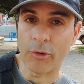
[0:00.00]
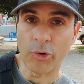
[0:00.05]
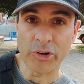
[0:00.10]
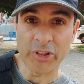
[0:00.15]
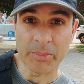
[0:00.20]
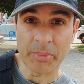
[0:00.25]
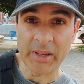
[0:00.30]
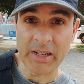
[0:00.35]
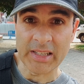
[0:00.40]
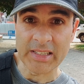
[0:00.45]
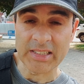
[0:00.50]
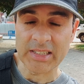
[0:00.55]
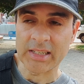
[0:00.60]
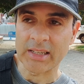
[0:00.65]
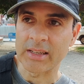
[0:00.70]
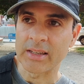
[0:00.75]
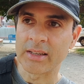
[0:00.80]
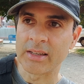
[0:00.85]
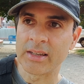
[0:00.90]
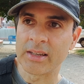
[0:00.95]

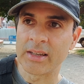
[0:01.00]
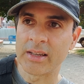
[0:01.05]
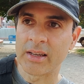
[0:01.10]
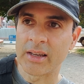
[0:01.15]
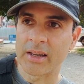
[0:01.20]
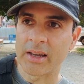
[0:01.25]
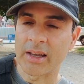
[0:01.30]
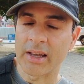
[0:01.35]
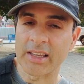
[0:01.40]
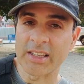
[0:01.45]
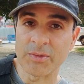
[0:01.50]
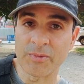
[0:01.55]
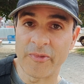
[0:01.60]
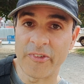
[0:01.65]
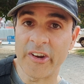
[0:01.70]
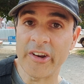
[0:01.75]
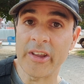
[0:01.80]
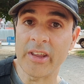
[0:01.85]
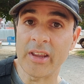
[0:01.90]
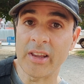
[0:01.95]
affordability, it's
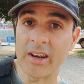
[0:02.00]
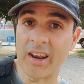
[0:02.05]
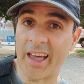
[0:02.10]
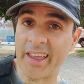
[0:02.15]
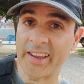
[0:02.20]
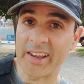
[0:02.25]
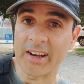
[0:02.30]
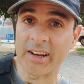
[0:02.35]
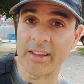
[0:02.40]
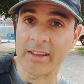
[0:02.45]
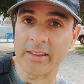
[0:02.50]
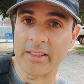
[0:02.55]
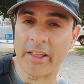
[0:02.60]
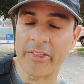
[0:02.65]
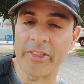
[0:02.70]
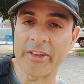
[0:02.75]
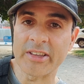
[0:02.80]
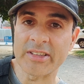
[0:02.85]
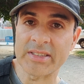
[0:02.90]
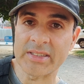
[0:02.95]
very likely
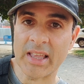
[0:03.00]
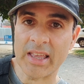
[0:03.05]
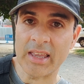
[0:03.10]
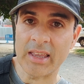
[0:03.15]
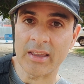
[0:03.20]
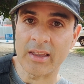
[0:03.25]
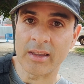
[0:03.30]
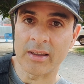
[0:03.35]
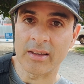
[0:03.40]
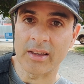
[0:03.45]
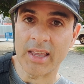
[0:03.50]
that they stay